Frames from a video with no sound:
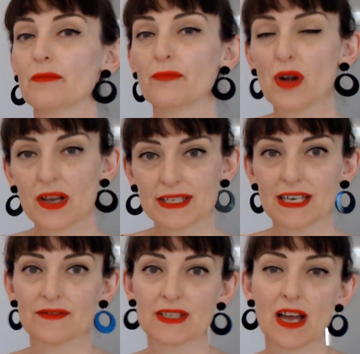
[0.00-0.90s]

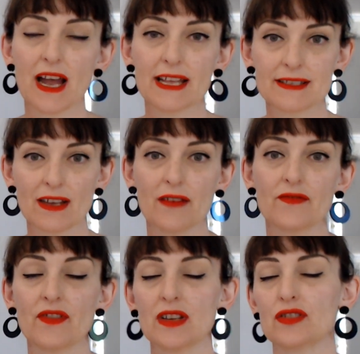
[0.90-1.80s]
positive sides of
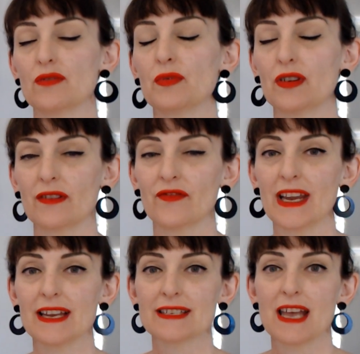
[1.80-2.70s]
Jupiter and
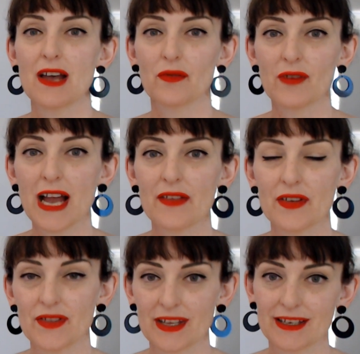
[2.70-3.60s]
Venus, rather
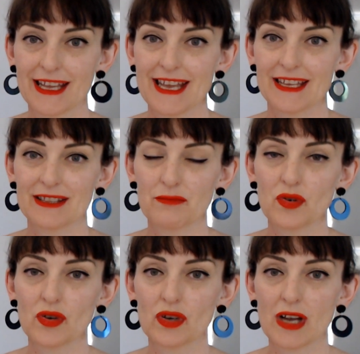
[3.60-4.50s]
than the
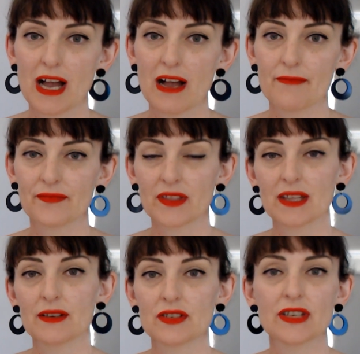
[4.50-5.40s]
more
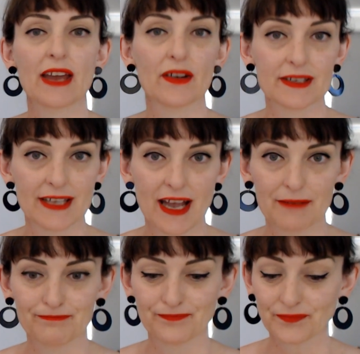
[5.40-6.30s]
the shadow side.
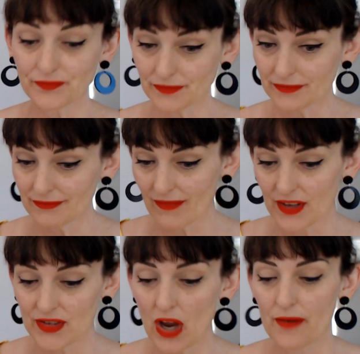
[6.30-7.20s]

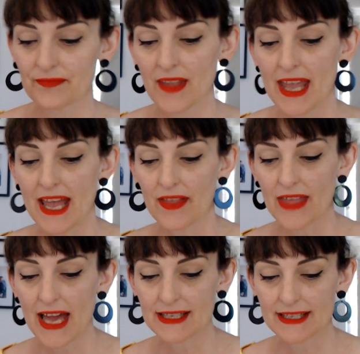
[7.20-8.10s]
So
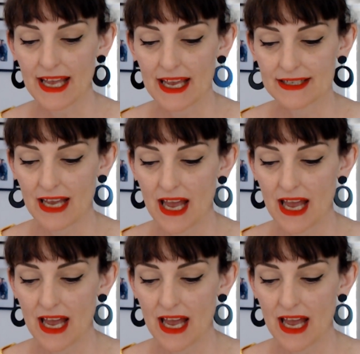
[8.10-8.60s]
that said,